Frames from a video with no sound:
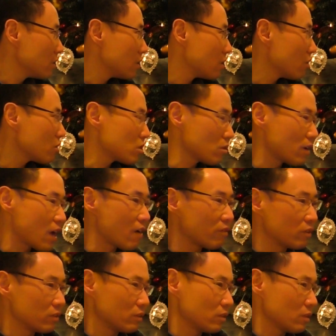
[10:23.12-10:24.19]
they also
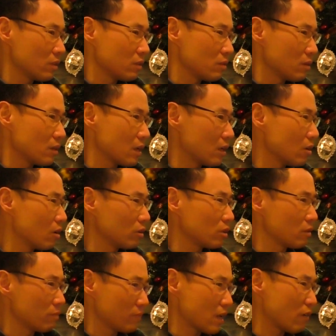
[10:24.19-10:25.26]
have an, a
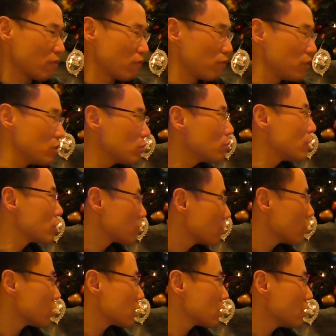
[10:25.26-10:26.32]
lot of a few
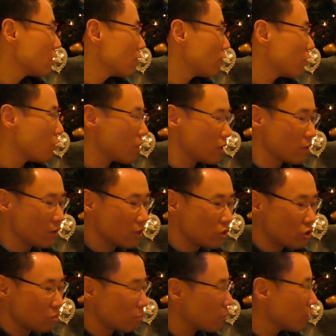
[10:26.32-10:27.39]
resources for
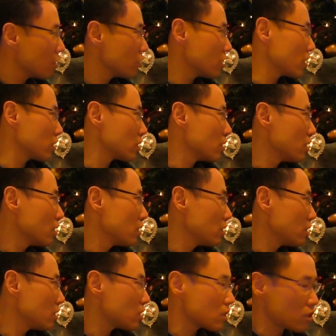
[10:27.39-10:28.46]
each project.
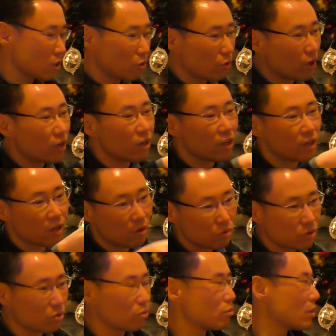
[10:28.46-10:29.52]
They just quickly go
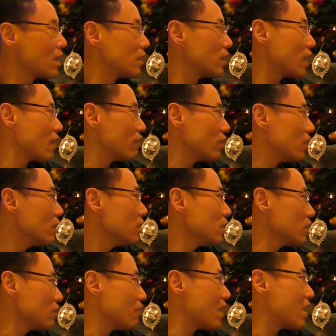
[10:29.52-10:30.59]
through and have an
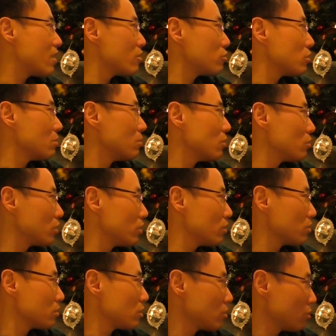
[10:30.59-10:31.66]
evaluation
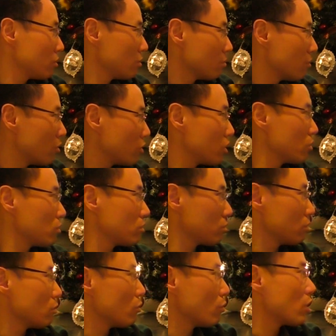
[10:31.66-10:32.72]
model to model to
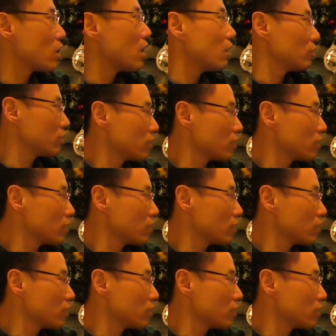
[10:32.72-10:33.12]
work out.